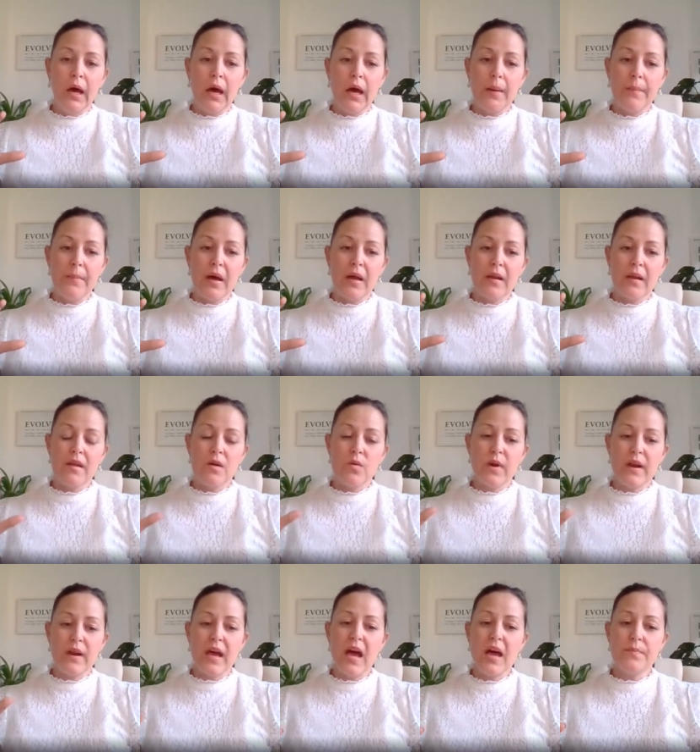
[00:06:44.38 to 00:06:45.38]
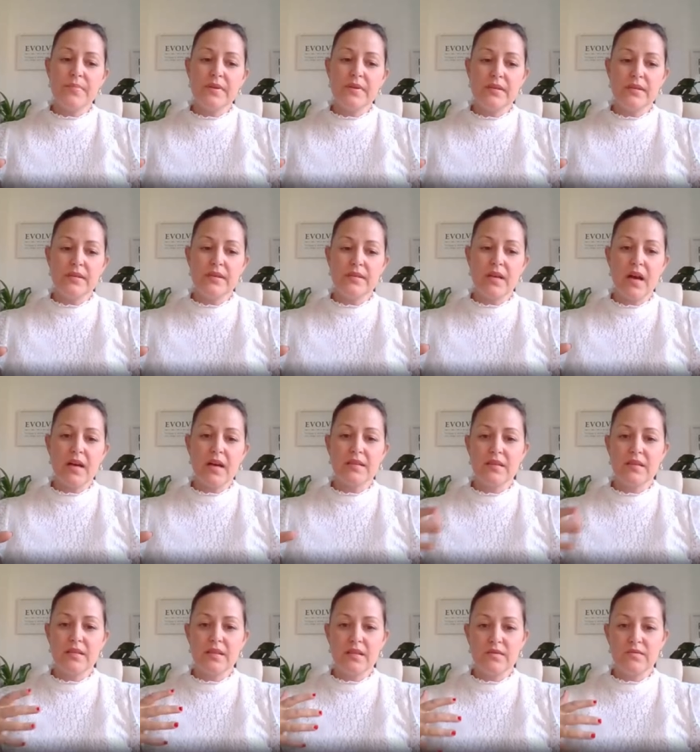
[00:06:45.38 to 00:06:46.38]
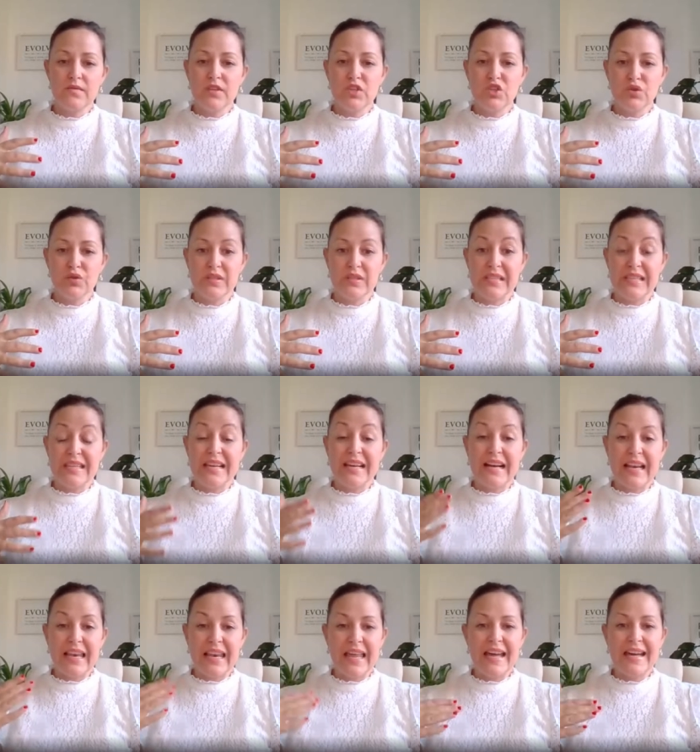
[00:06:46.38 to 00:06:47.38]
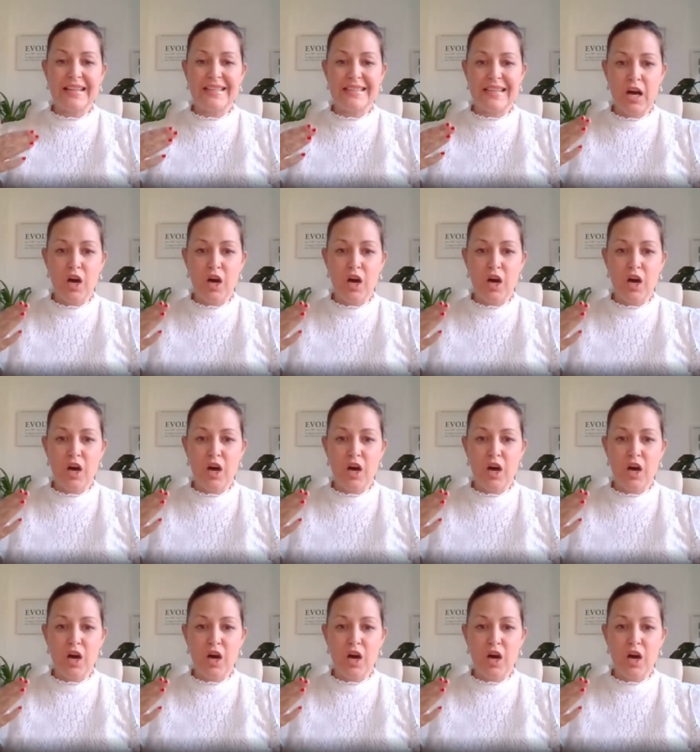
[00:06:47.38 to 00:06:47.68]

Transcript: Um, and I think what happens is us as individuals neglect